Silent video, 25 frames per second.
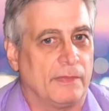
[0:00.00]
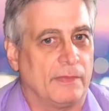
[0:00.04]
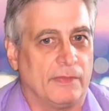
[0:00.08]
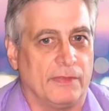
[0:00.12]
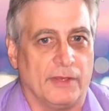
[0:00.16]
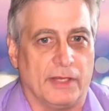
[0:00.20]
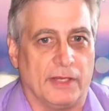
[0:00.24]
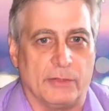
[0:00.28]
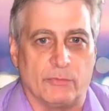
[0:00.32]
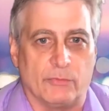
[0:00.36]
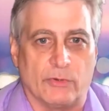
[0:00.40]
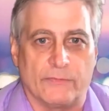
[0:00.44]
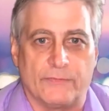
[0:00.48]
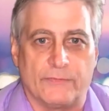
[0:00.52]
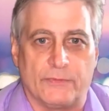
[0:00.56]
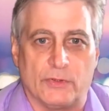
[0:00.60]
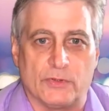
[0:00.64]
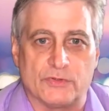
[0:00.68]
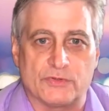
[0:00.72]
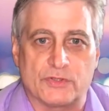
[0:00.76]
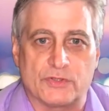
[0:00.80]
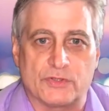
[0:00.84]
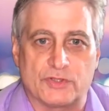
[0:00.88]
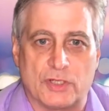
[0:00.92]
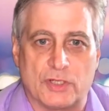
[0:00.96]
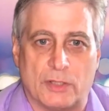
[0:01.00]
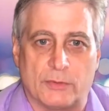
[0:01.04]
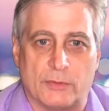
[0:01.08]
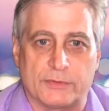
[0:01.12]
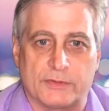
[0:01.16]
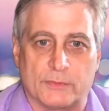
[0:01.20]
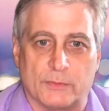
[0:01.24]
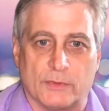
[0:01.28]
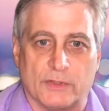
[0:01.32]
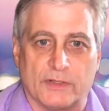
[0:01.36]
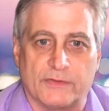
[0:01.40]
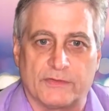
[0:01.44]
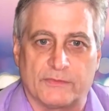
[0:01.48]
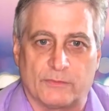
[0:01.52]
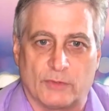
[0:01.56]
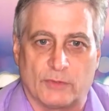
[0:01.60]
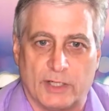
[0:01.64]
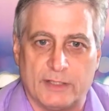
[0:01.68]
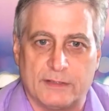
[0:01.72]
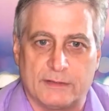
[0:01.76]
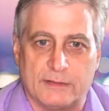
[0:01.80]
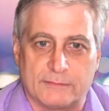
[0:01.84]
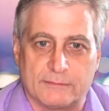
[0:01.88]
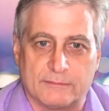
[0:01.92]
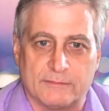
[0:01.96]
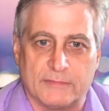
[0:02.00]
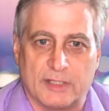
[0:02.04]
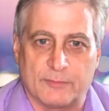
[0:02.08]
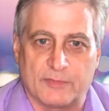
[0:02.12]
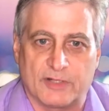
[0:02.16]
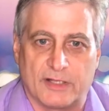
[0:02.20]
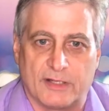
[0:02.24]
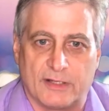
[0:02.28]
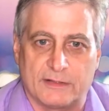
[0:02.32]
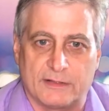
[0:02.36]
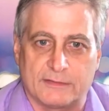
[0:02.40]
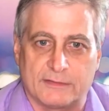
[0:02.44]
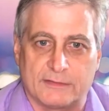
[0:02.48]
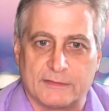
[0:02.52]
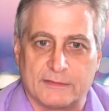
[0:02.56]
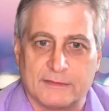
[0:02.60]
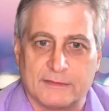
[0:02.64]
They refused to show it to us, right? Remember that?